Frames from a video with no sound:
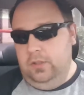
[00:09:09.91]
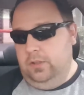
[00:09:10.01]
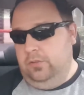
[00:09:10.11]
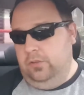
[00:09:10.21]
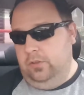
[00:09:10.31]

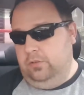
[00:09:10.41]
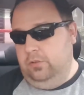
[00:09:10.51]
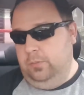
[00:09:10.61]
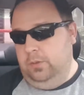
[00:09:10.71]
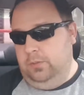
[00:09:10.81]
So I should
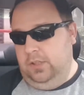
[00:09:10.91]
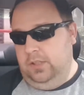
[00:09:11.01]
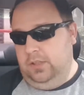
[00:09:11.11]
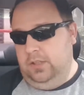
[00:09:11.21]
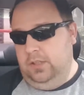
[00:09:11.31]
be able to get
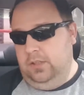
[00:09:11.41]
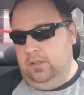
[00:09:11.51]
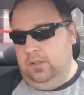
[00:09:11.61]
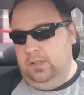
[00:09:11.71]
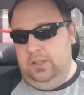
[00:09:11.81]
there,
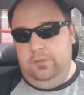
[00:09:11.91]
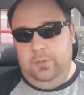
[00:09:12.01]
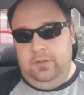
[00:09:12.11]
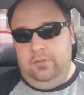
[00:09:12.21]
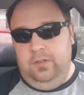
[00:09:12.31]
at least by the
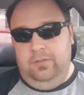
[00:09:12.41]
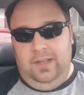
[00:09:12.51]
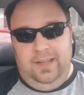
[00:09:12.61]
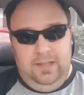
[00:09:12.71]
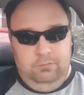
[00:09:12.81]
stuff I
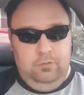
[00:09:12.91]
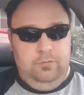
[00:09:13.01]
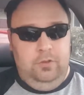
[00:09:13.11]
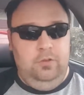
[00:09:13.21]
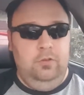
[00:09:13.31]
have
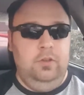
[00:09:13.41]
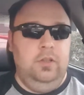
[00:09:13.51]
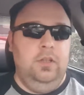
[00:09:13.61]
reviewed.